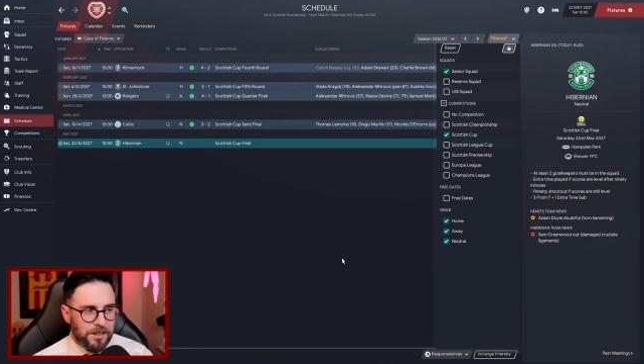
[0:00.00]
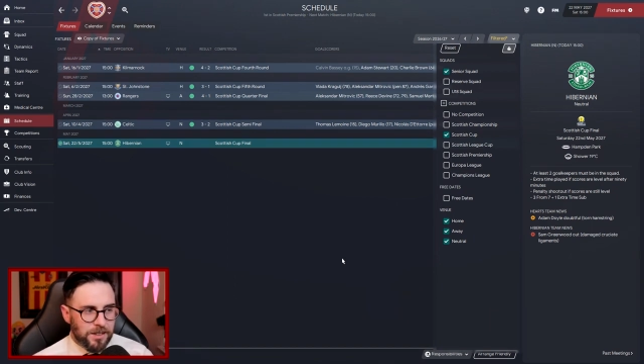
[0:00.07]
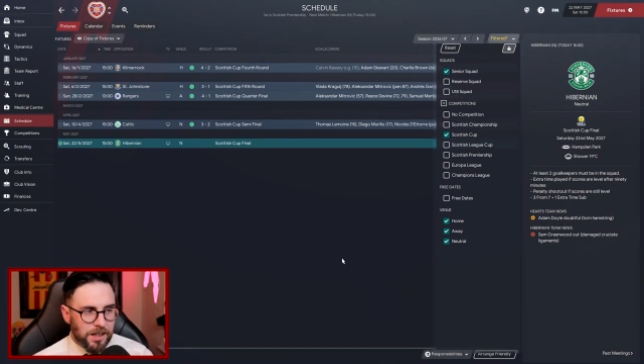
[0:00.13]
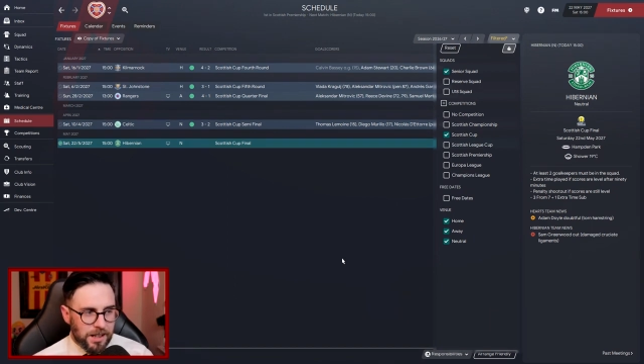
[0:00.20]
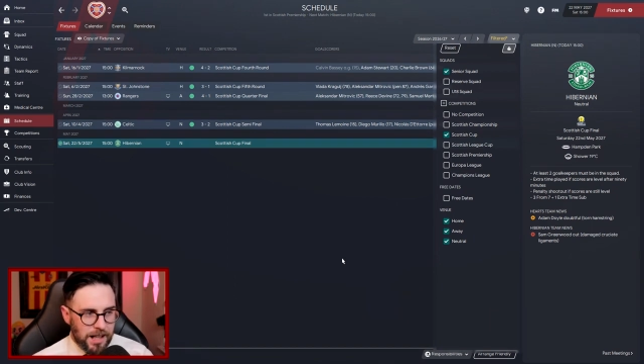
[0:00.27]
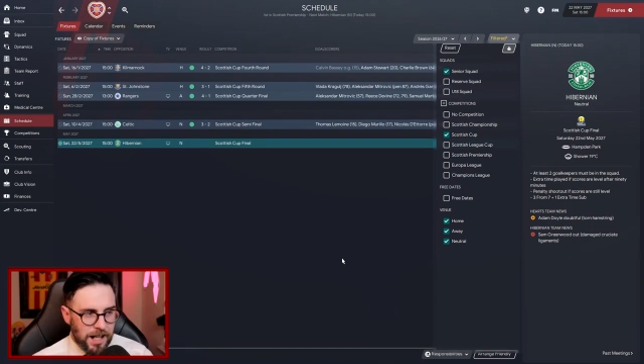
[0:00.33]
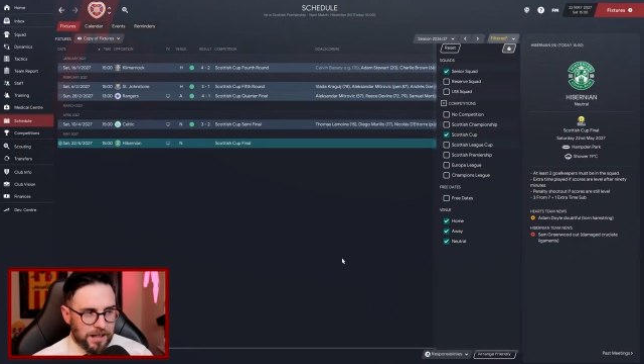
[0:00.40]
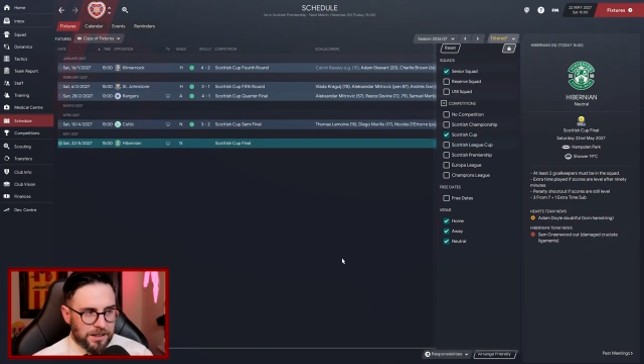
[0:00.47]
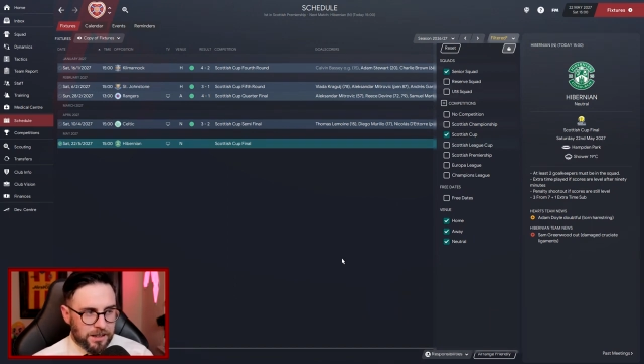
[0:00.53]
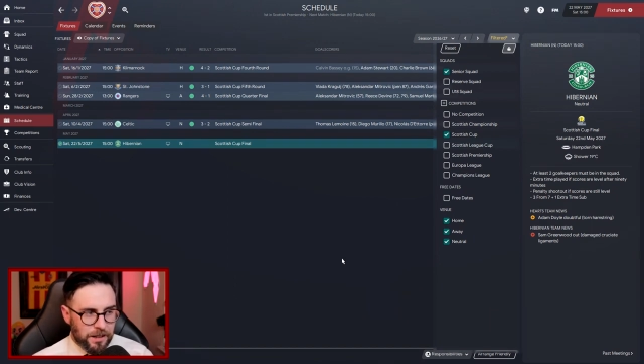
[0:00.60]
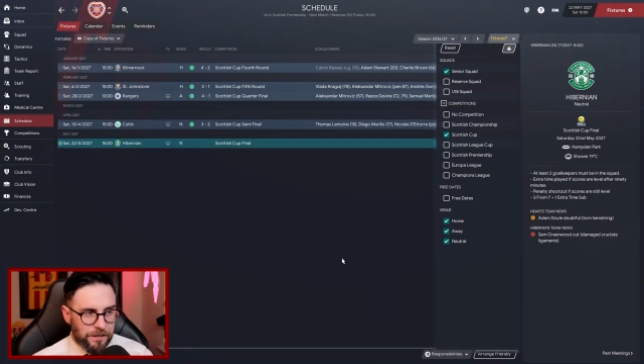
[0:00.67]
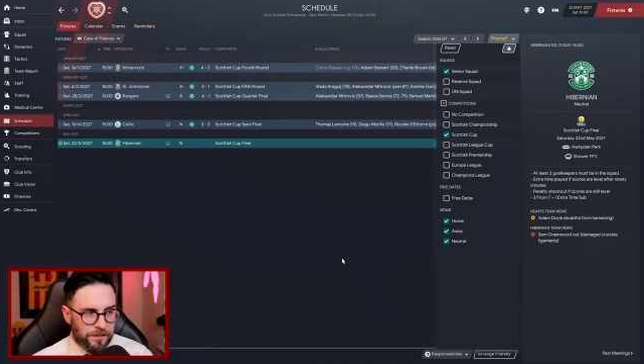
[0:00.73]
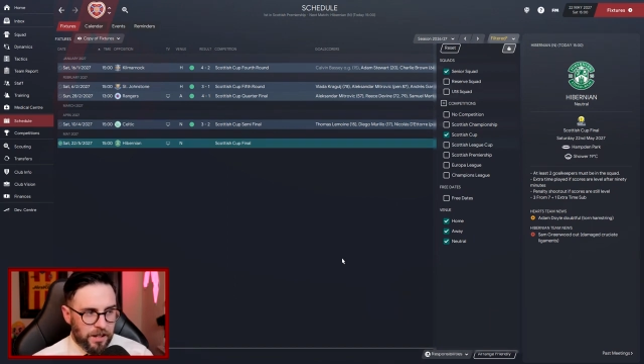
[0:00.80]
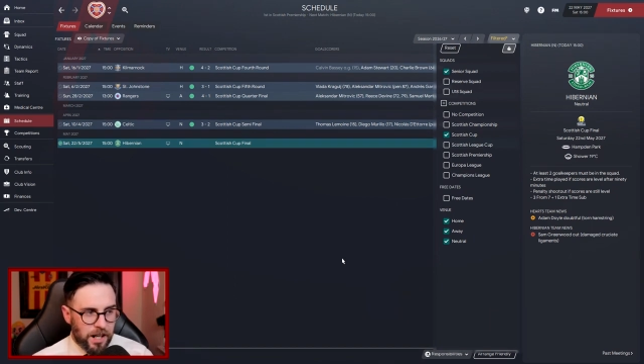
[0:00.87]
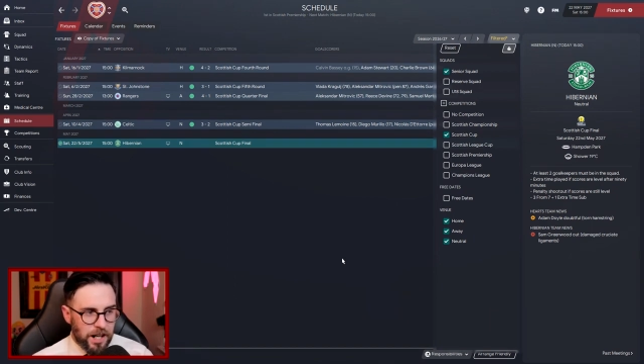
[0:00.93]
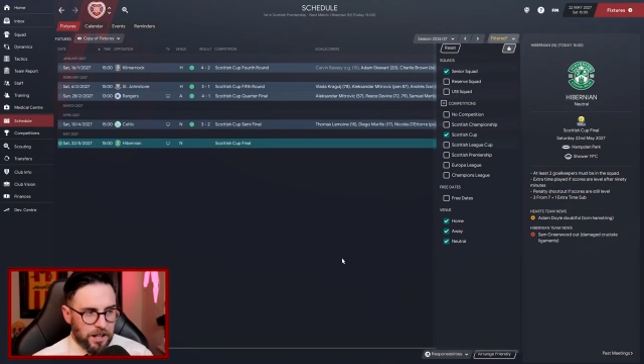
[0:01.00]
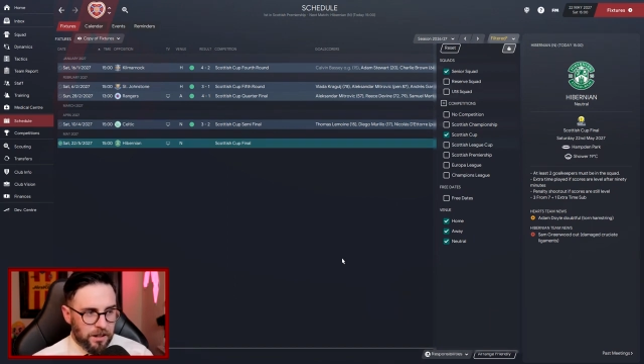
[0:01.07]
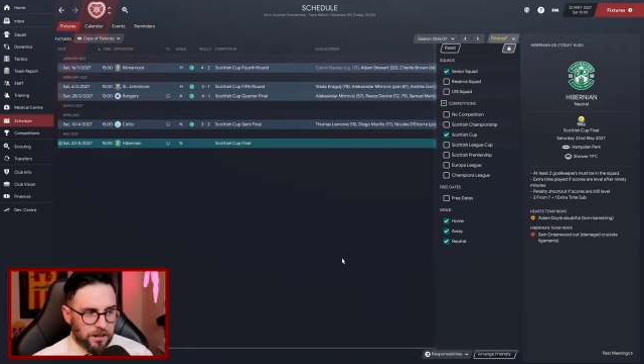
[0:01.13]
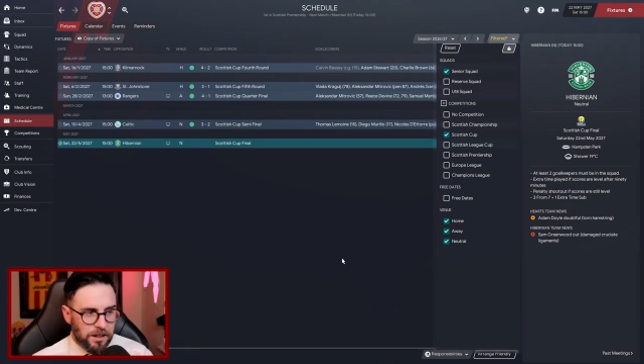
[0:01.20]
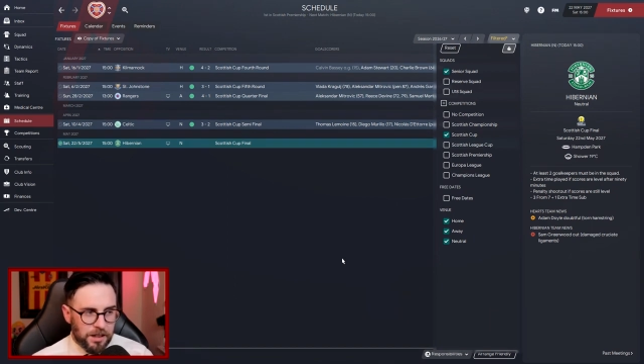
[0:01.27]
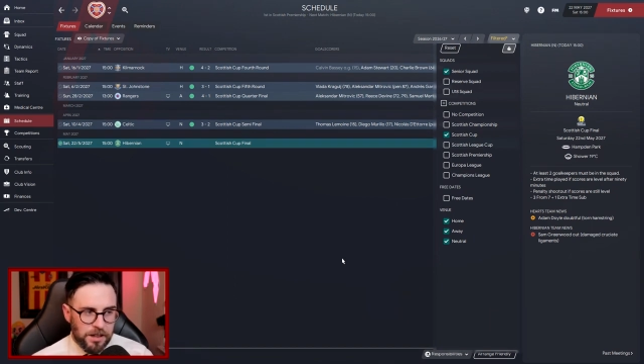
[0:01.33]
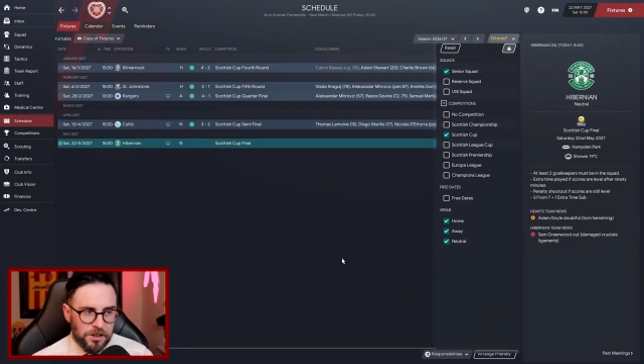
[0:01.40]
to get to the
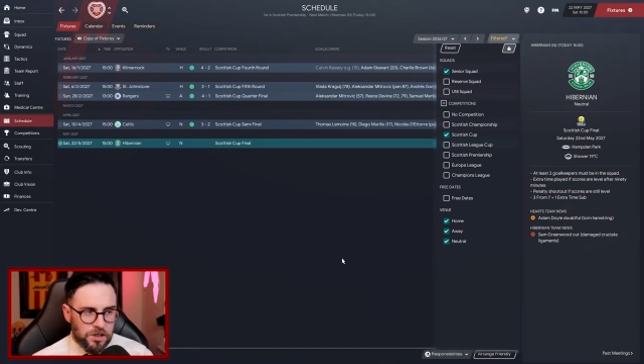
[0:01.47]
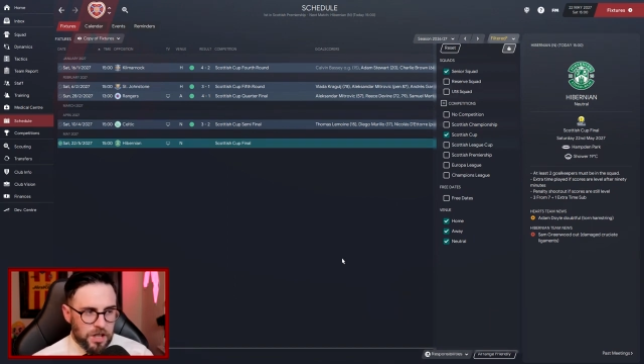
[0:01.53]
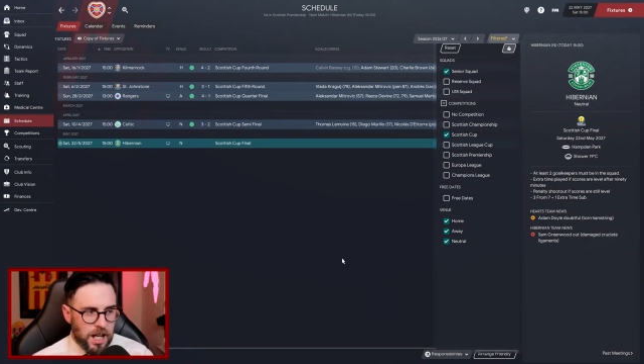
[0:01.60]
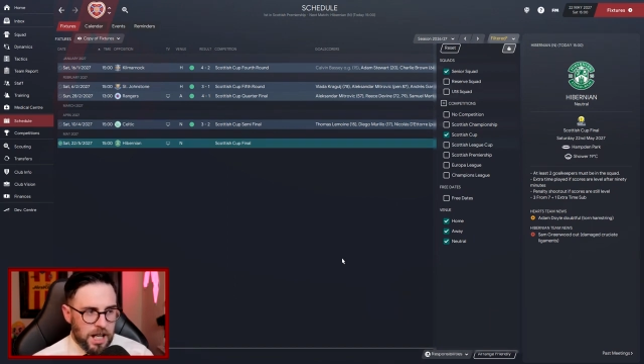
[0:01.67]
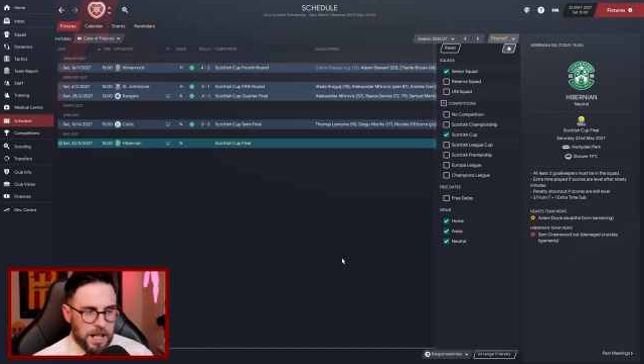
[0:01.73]
final. So yeah,